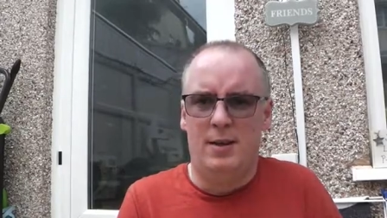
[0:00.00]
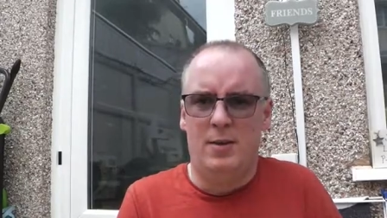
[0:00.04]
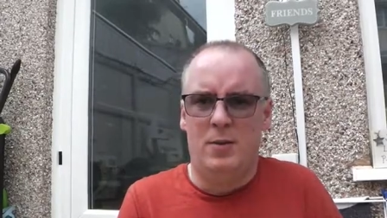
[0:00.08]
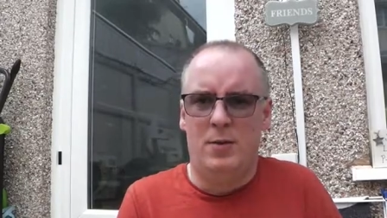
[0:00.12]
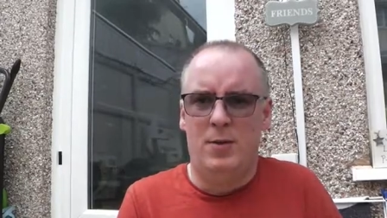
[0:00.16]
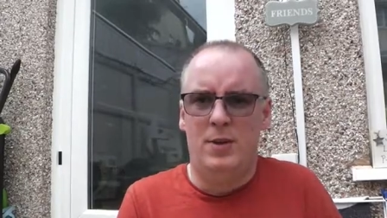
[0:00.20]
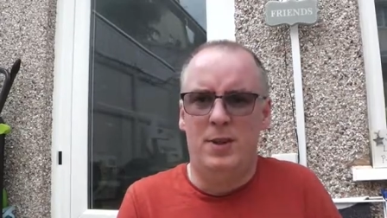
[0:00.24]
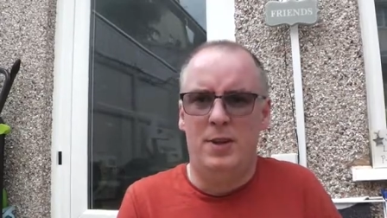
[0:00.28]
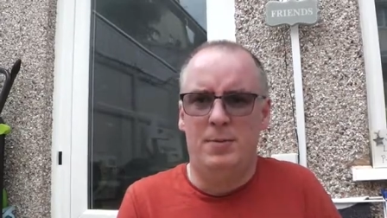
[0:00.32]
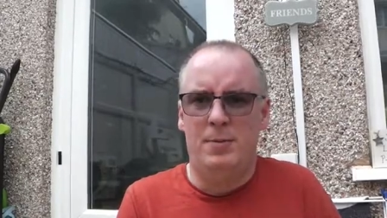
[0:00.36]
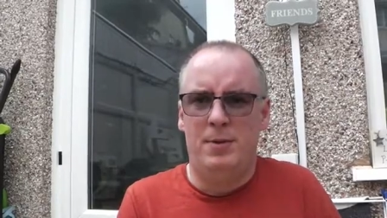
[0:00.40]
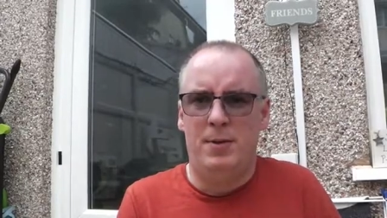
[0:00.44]
The
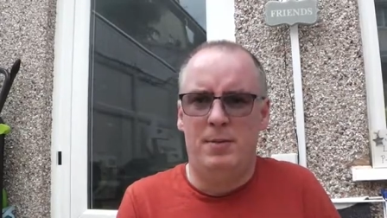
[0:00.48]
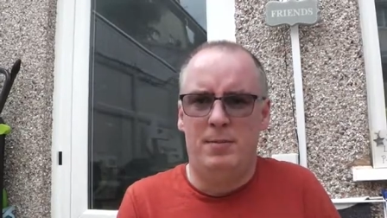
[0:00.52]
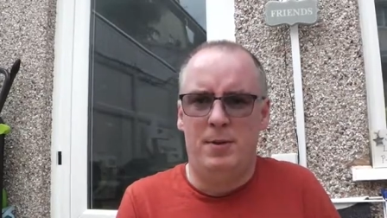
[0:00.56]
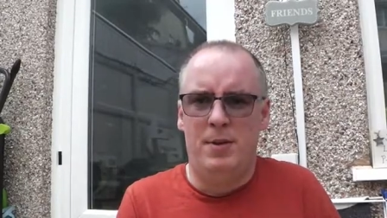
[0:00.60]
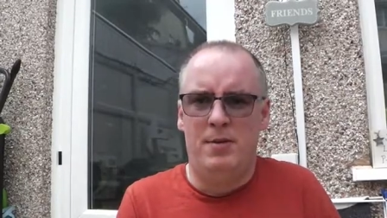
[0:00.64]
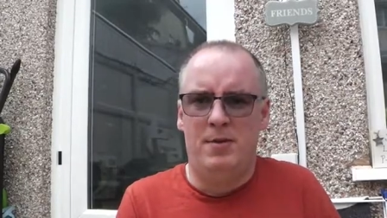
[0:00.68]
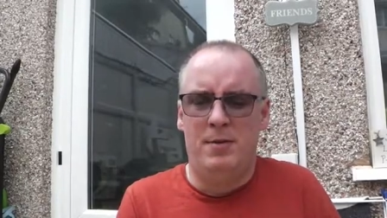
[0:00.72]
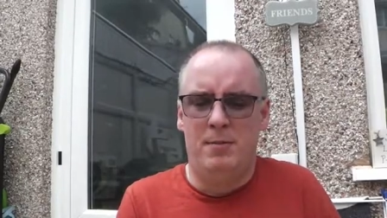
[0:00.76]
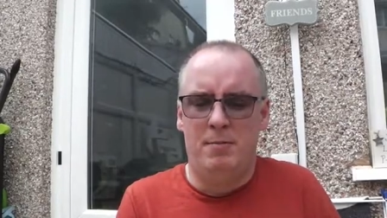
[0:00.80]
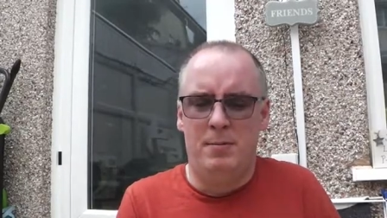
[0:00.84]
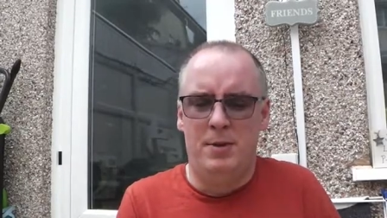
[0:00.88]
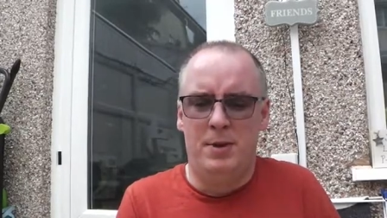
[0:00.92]
one that's been a
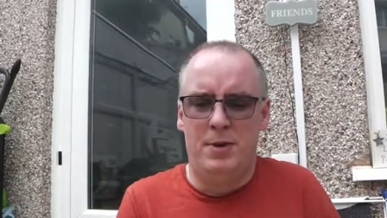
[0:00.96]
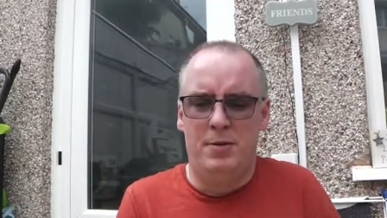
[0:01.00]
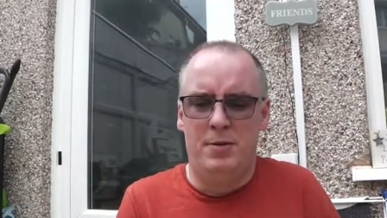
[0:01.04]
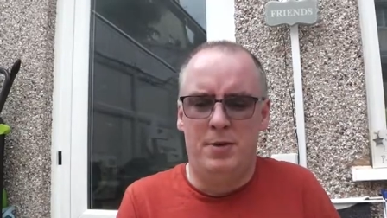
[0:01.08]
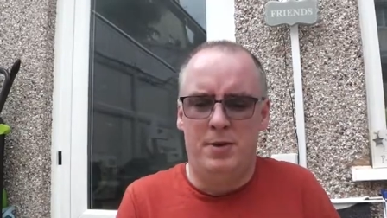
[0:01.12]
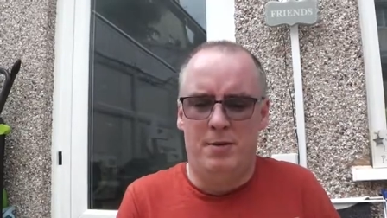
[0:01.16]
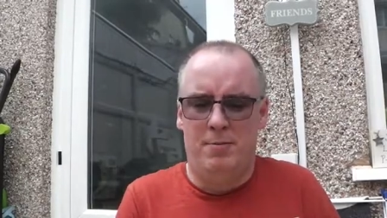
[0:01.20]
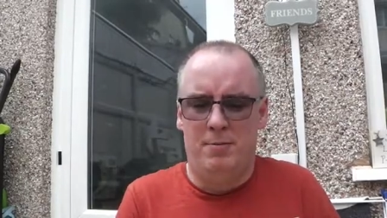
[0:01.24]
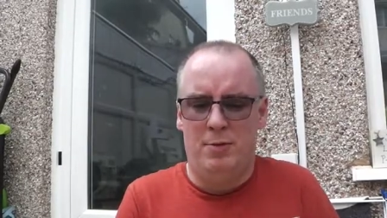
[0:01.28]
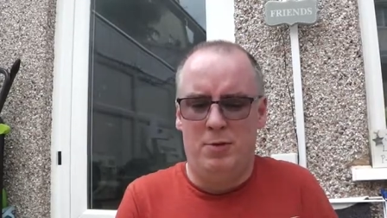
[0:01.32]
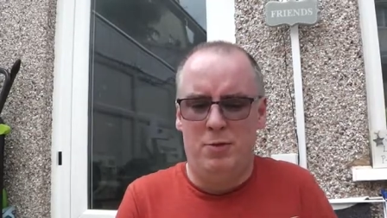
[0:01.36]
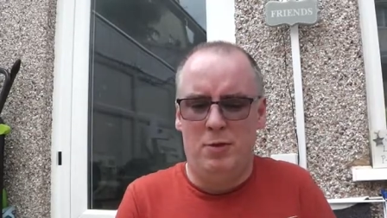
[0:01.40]
bit of a
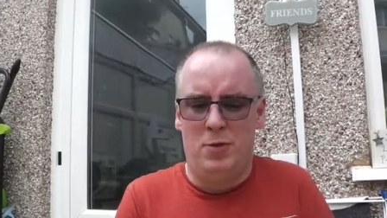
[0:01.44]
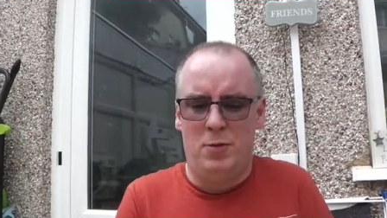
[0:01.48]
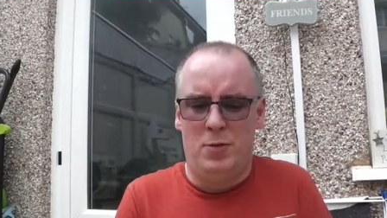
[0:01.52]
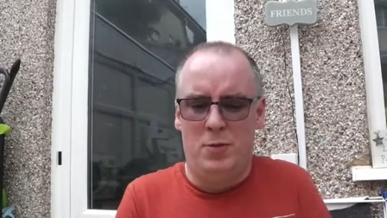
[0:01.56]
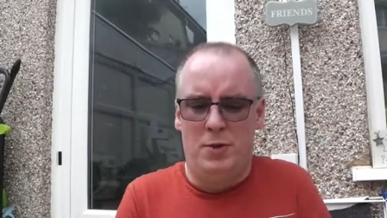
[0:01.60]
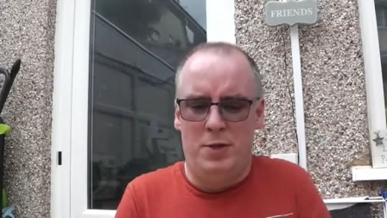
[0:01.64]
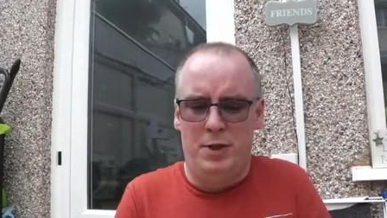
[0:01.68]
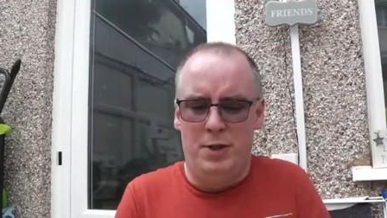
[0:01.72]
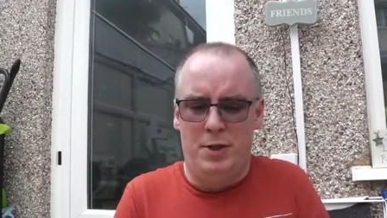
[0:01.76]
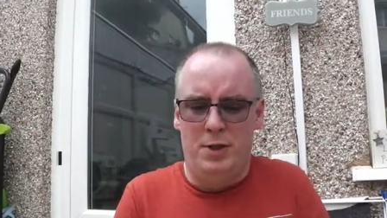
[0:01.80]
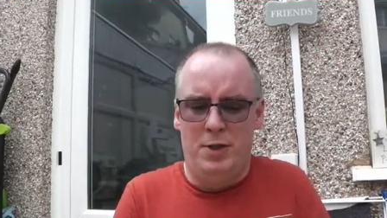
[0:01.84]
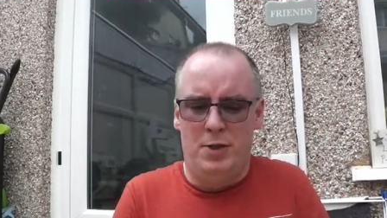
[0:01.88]
mystery, and I'm not
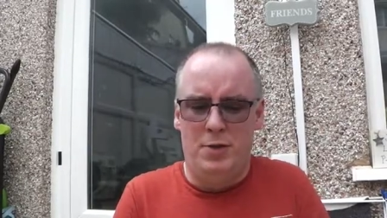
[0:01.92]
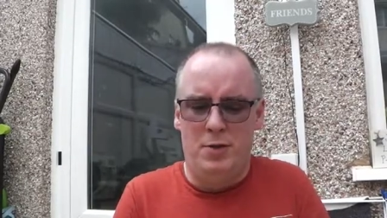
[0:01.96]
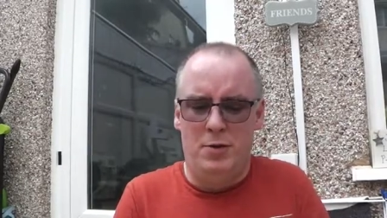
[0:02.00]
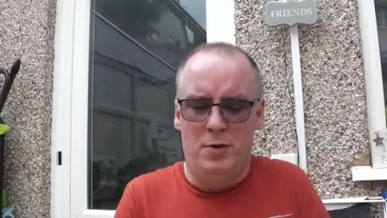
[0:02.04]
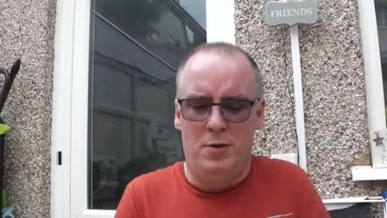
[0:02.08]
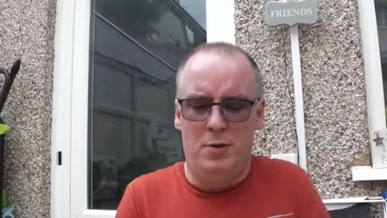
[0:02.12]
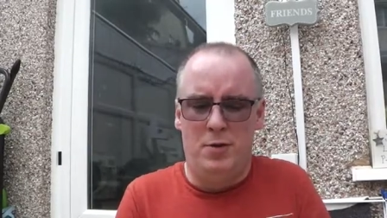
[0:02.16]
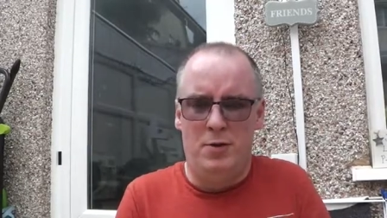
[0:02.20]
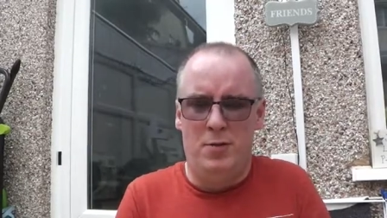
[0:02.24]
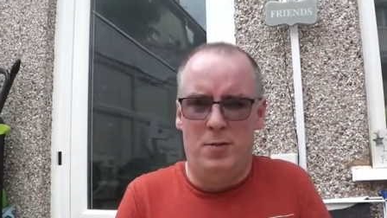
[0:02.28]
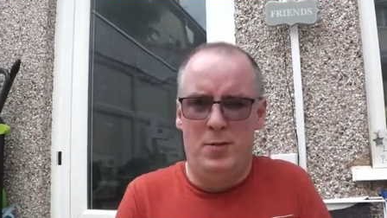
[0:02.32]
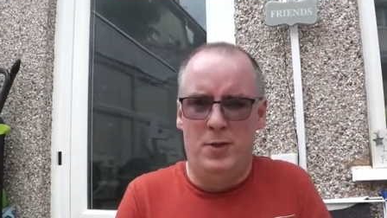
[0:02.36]
quite
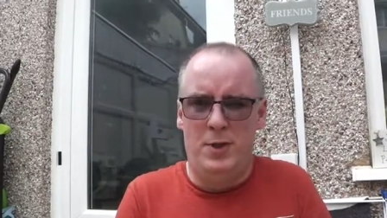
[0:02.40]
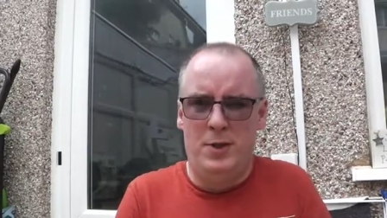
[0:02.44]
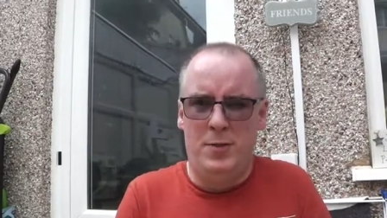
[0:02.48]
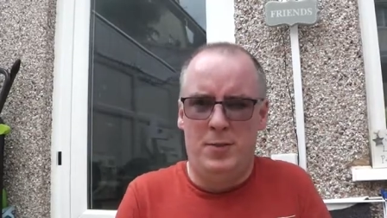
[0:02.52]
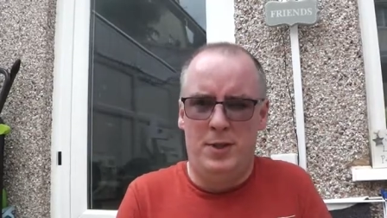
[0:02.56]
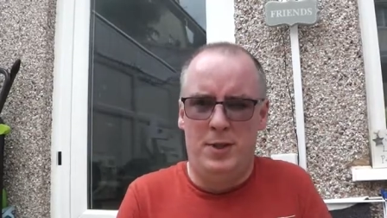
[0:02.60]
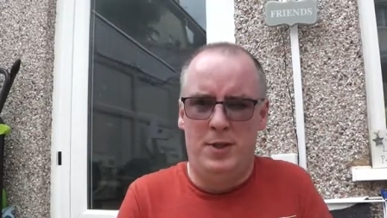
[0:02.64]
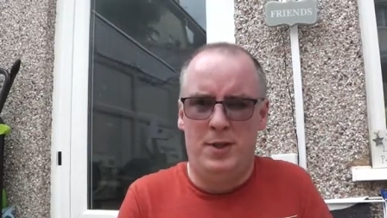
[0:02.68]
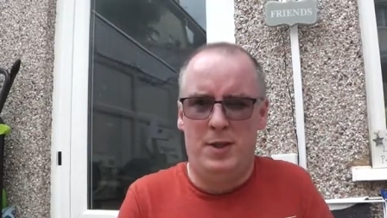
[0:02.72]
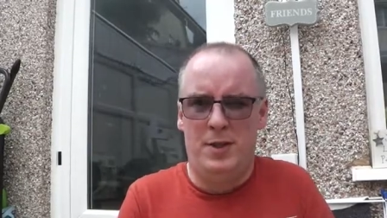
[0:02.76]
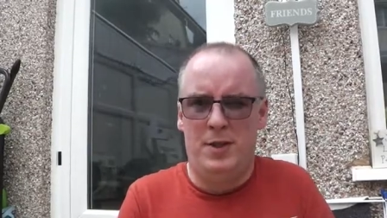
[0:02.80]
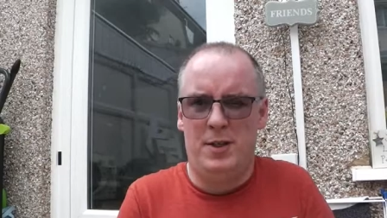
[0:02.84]
sure which
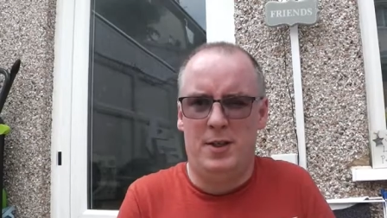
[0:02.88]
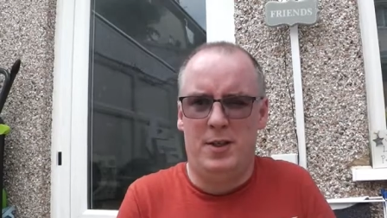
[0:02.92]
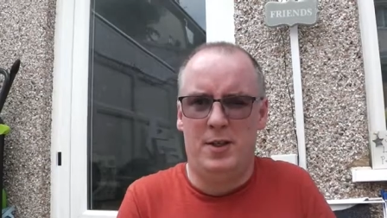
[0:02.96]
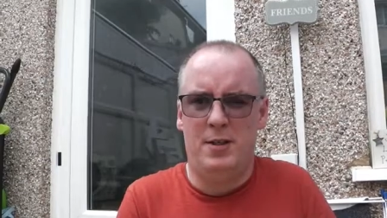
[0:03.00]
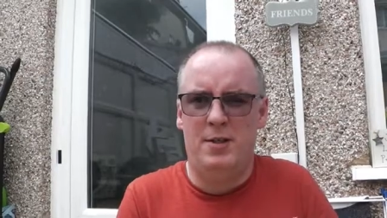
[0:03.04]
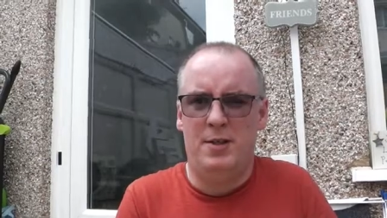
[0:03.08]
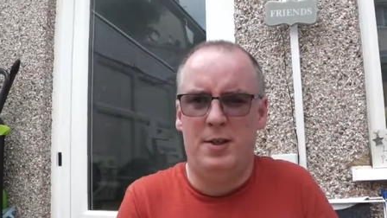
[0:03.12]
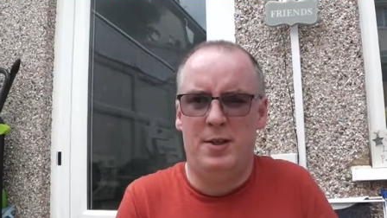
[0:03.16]
way it's going to go,